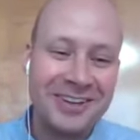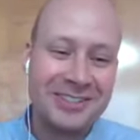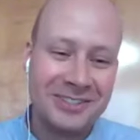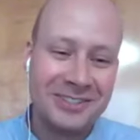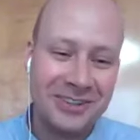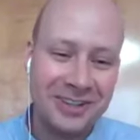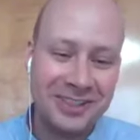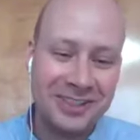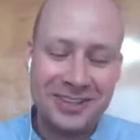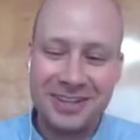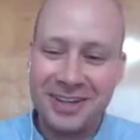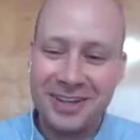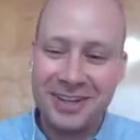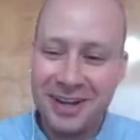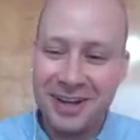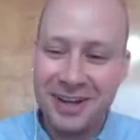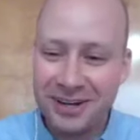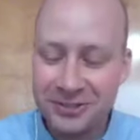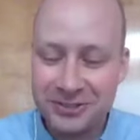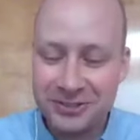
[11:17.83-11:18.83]
So I think it
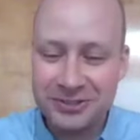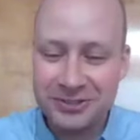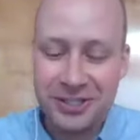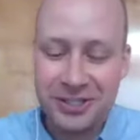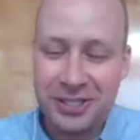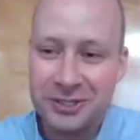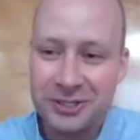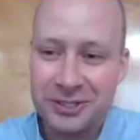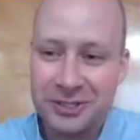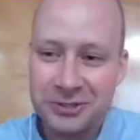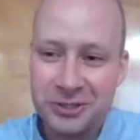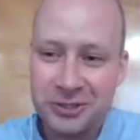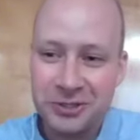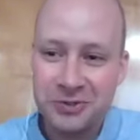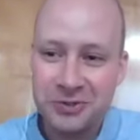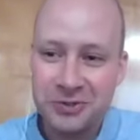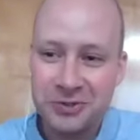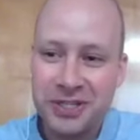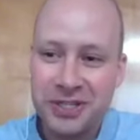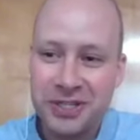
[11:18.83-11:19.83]
kind of goes it goes two